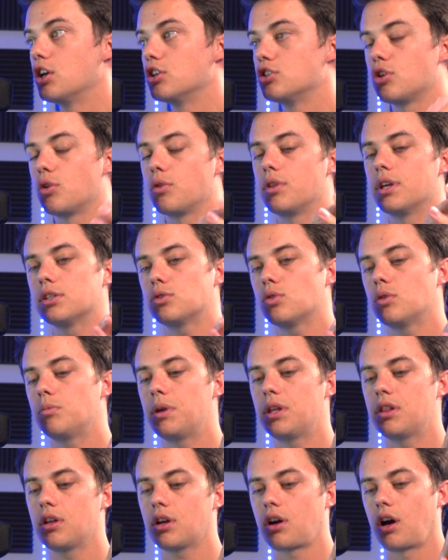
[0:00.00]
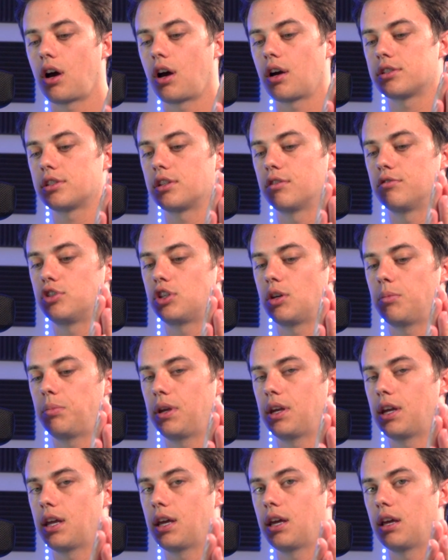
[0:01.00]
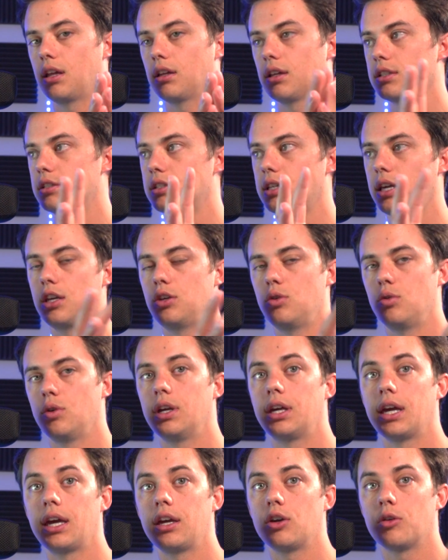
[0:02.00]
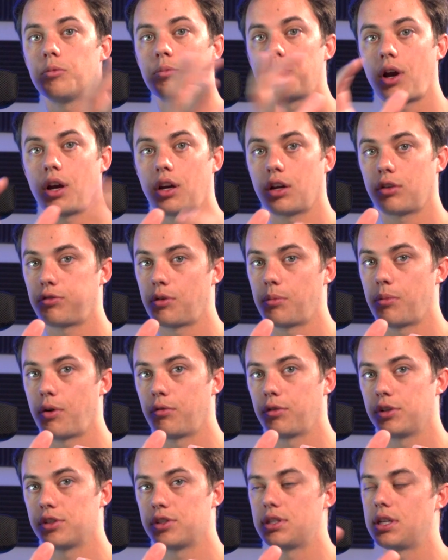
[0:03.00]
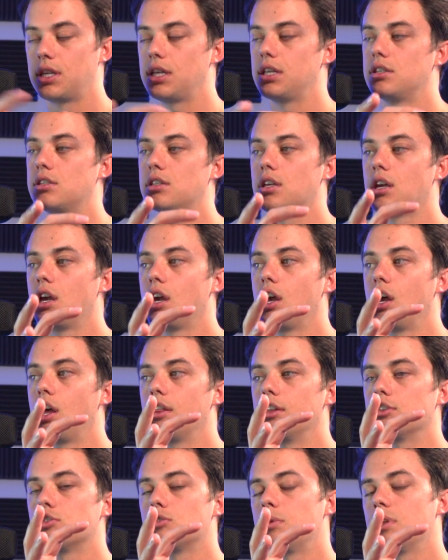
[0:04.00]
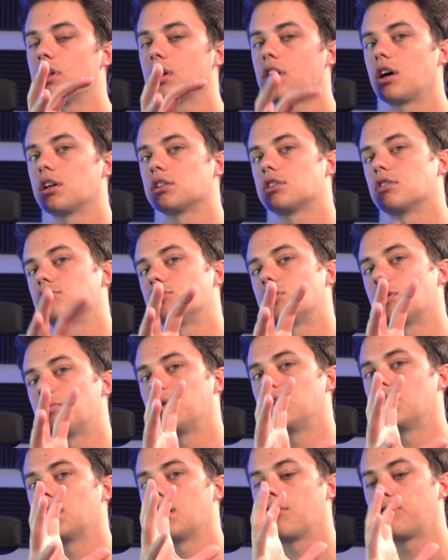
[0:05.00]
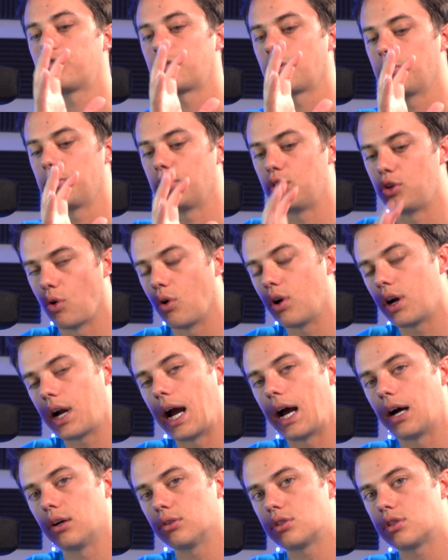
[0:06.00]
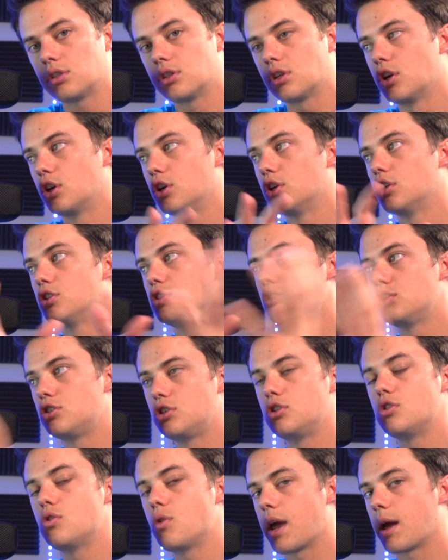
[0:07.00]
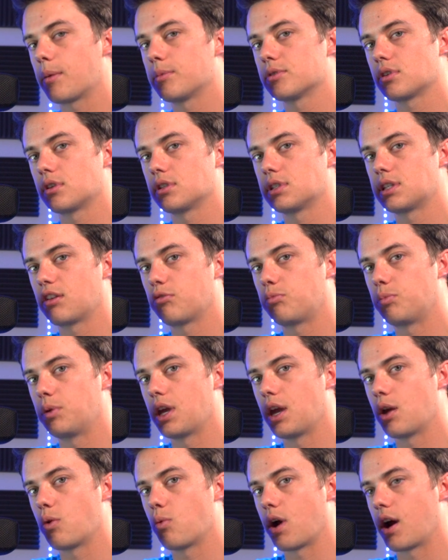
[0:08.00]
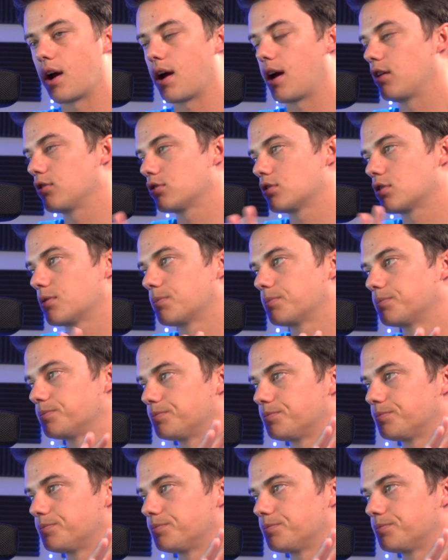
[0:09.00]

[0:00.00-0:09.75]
So this would be the cost of shipping it. Let's say you get your product from overseas. This would be the cost of shipping it from your house to Amazon's F B A warehouse.